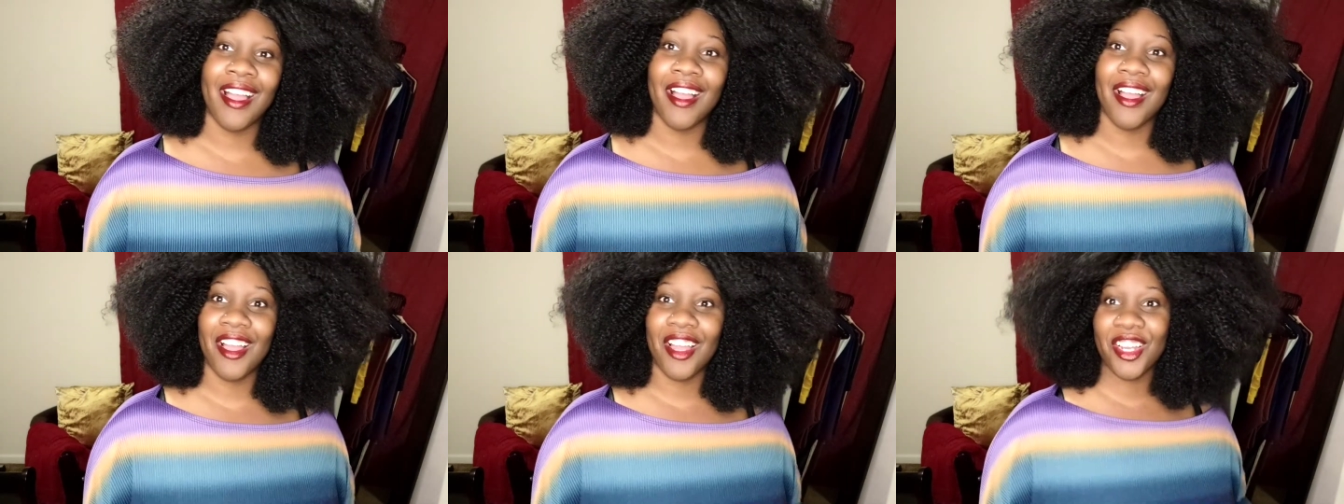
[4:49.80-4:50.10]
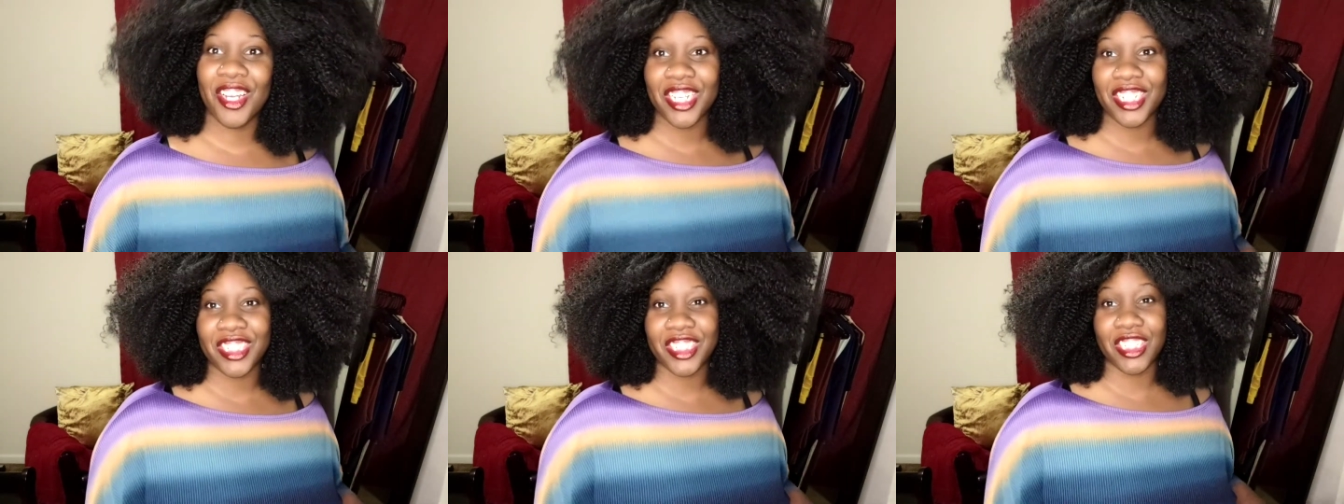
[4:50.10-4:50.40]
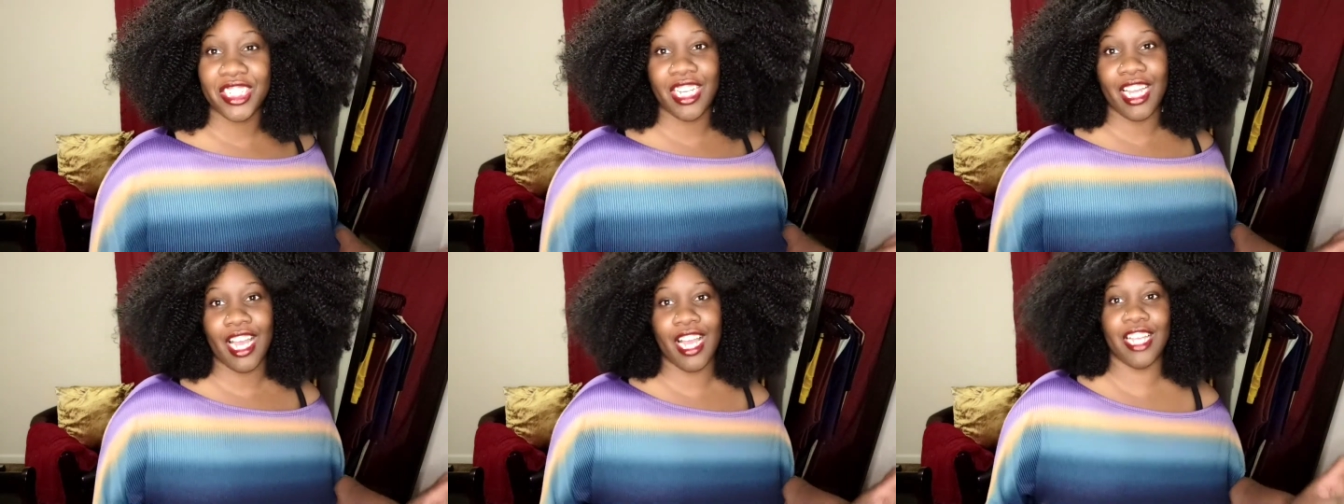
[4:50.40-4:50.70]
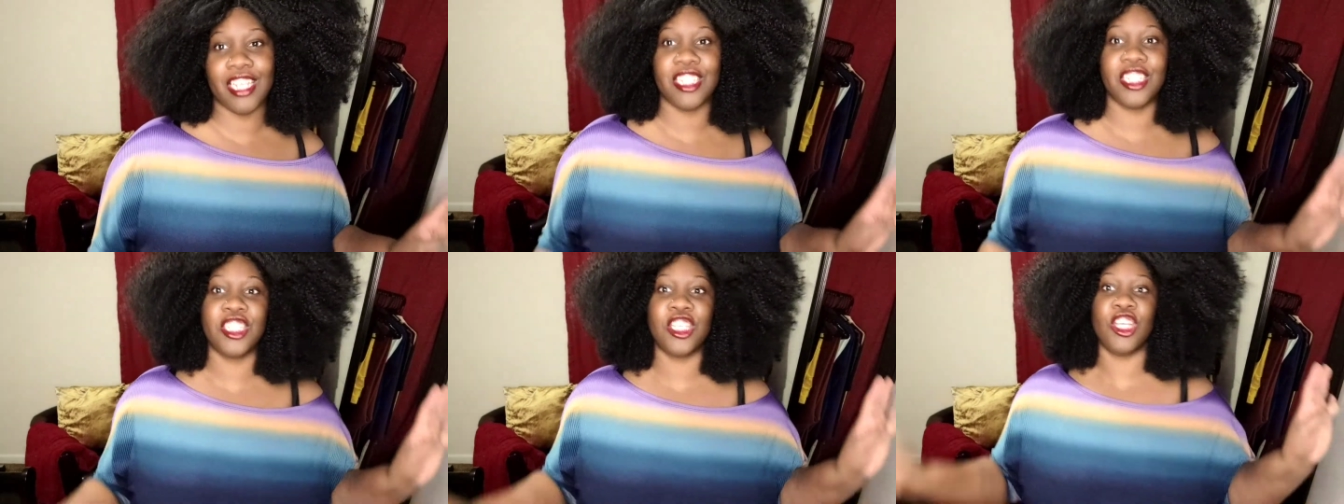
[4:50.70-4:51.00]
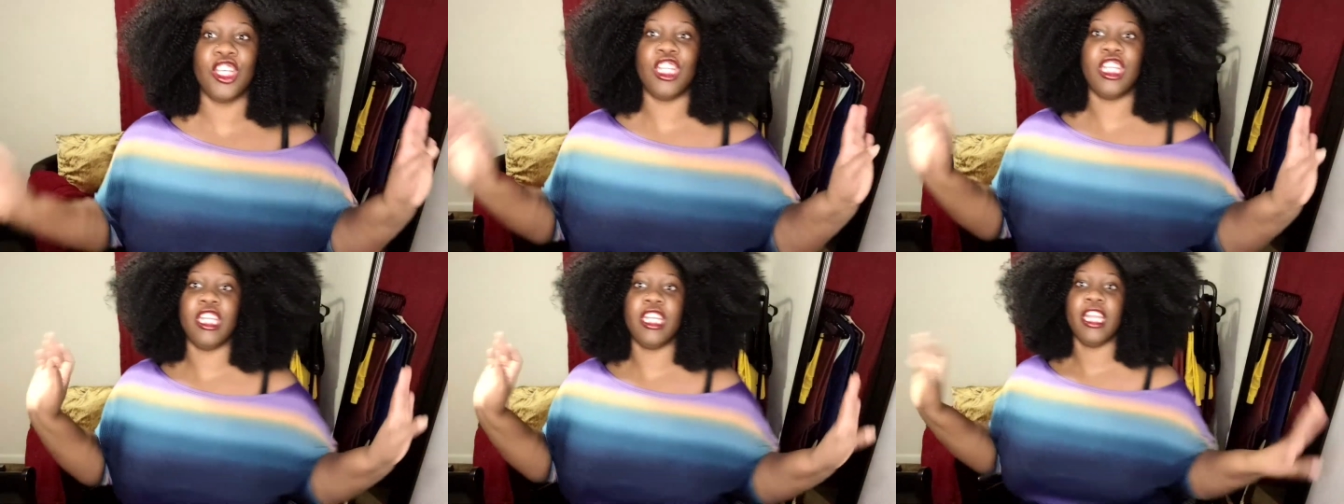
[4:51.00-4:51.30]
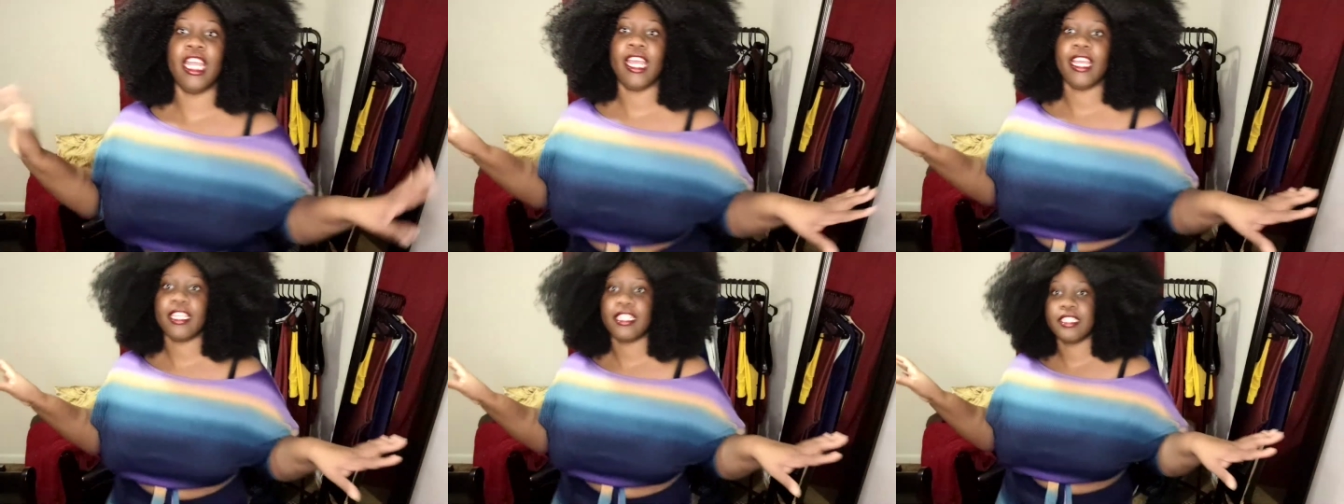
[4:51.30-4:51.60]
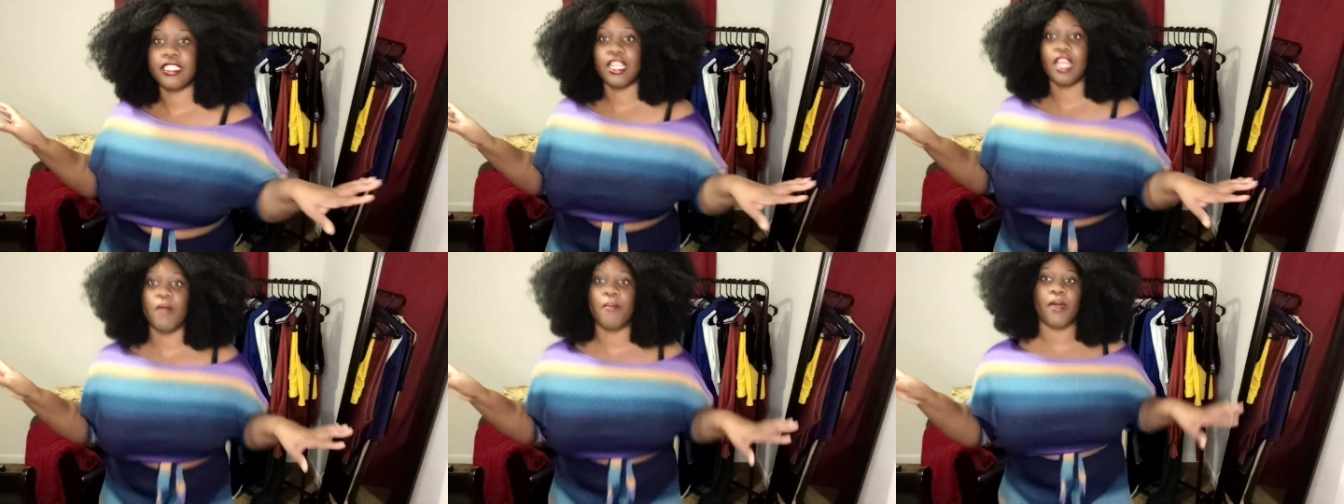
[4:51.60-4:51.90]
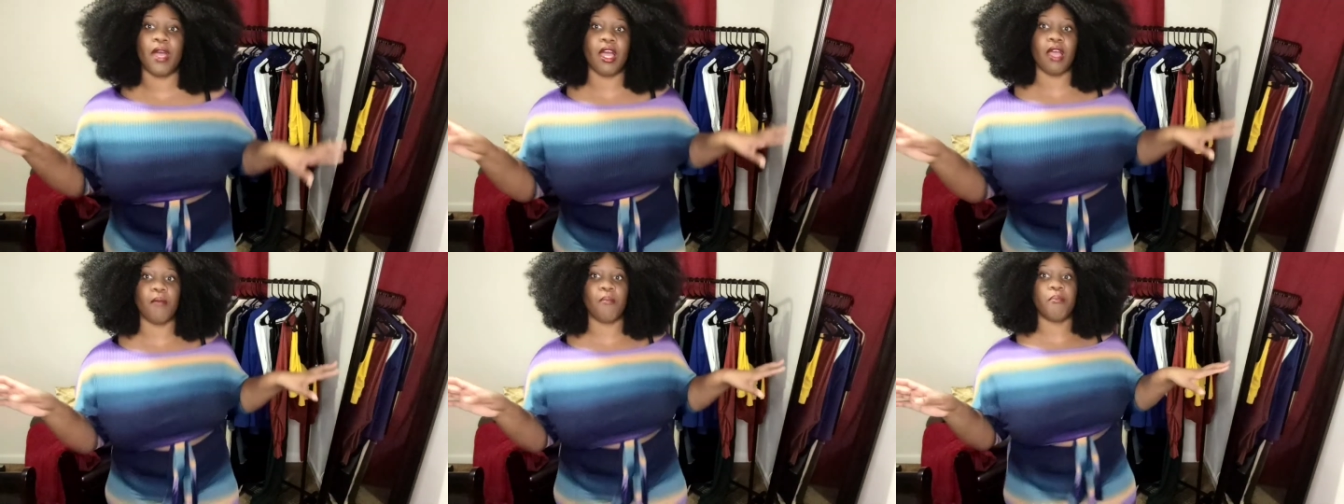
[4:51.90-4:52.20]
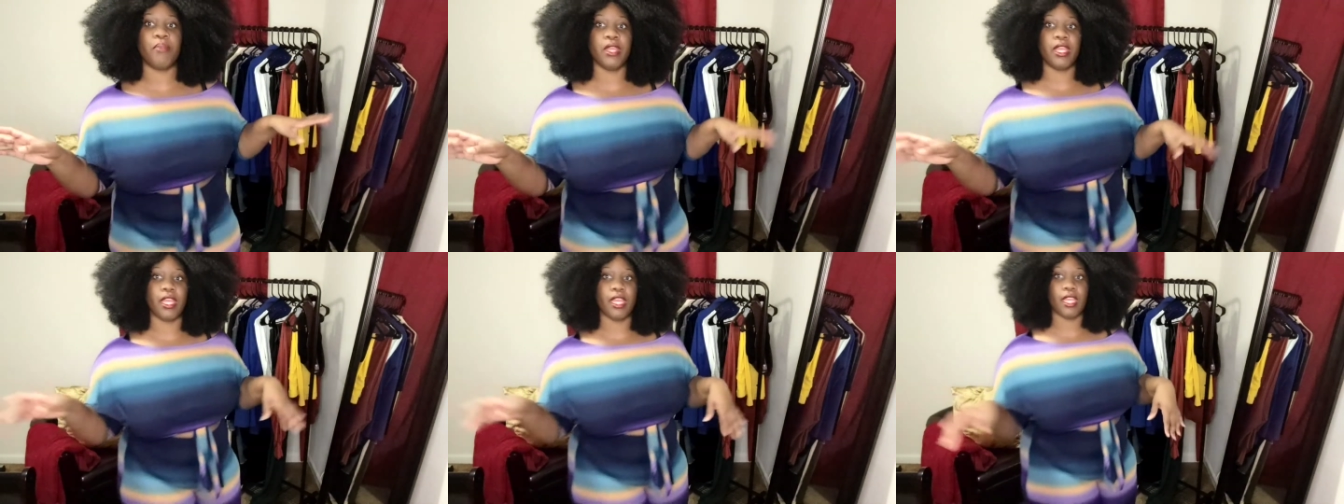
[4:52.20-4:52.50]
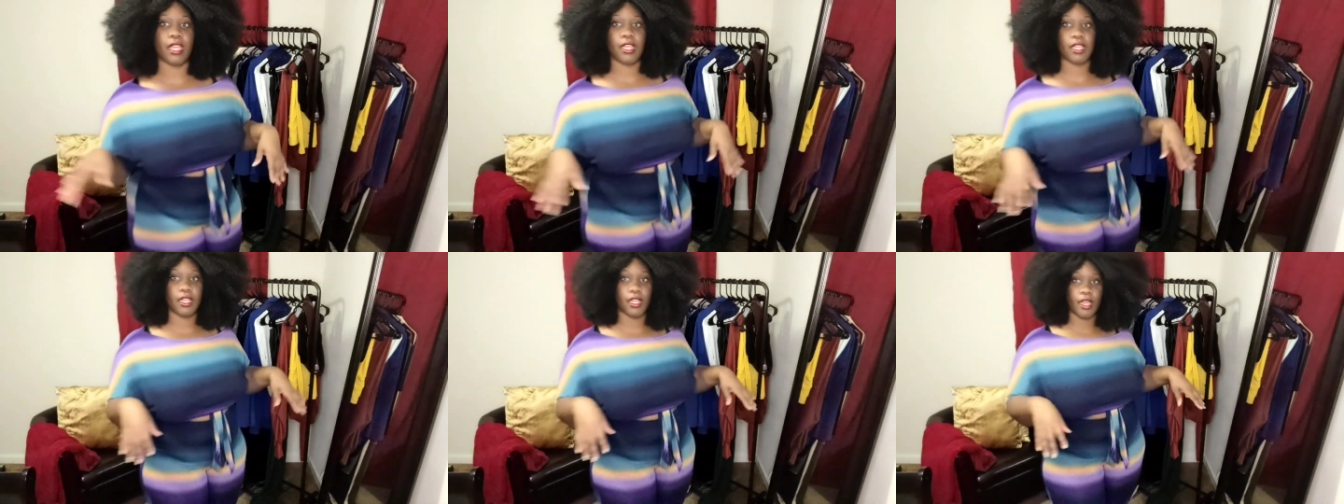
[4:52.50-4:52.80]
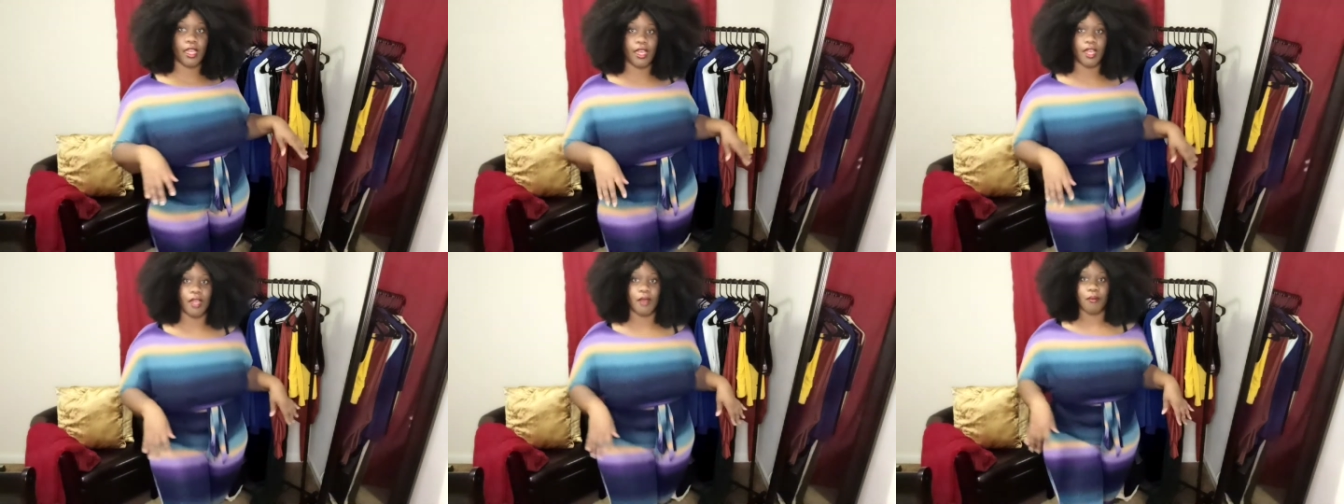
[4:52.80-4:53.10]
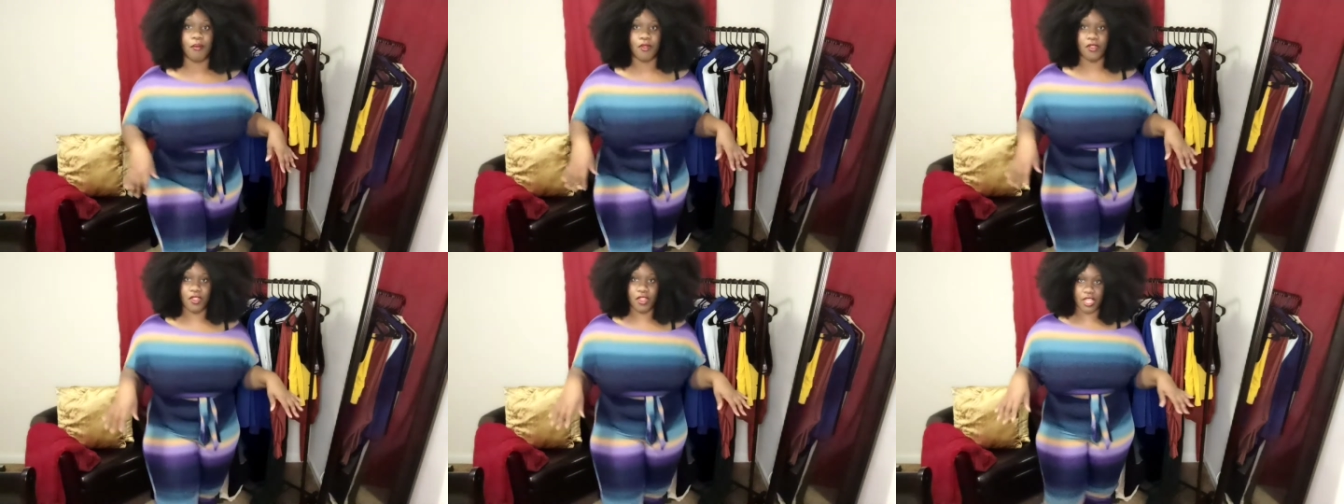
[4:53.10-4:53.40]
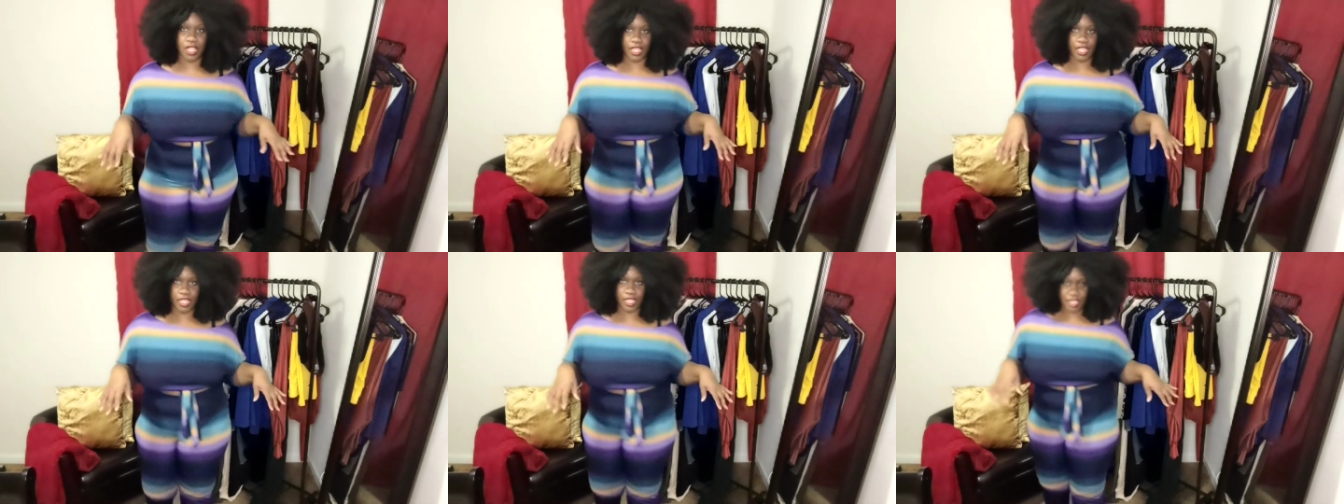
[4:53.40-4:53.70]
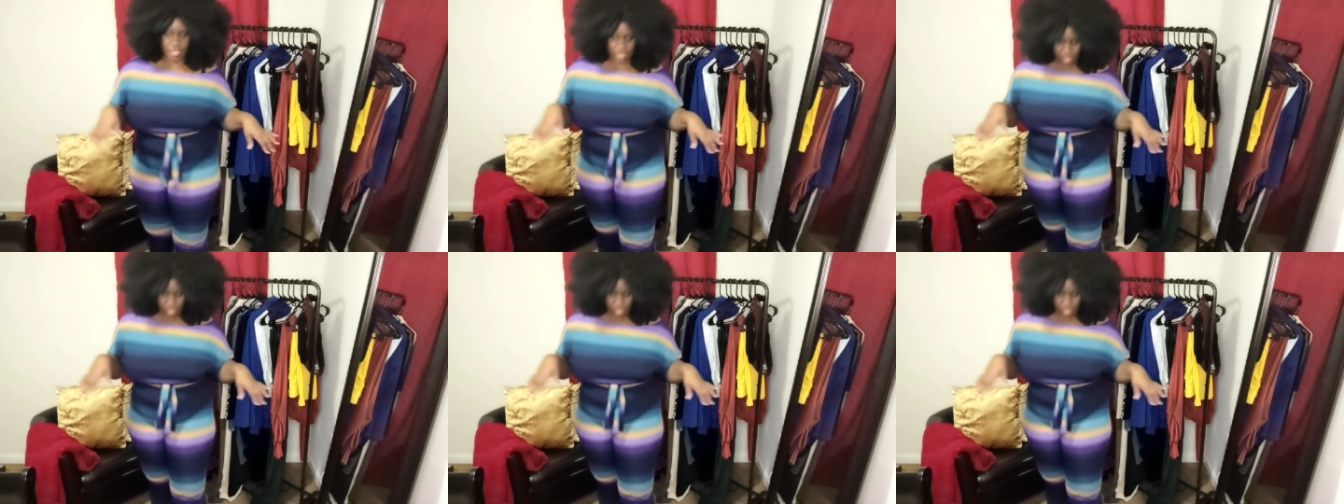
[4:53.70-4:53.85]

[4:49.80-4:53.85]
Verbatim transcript: All right, you guys. So next up, I picked up this.